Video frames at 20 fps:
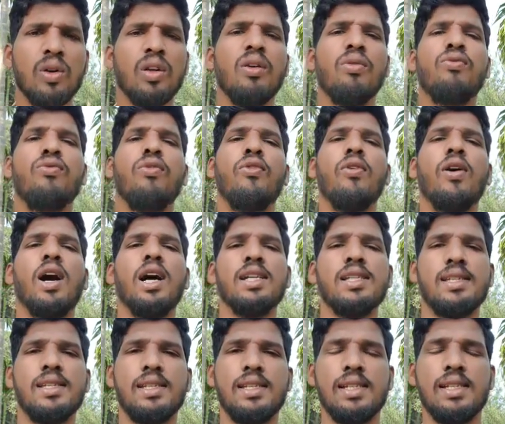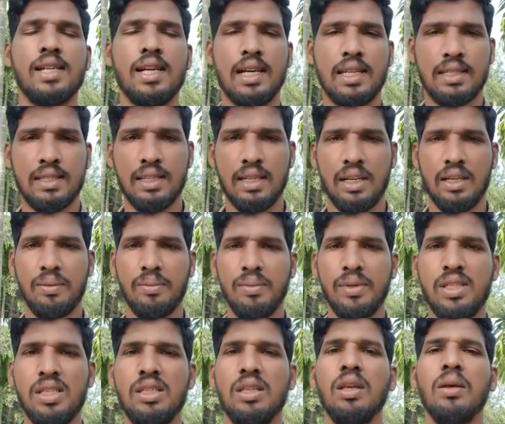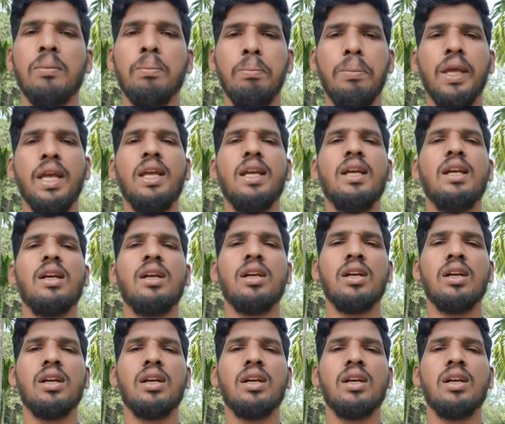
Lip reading: a vast grassland, means big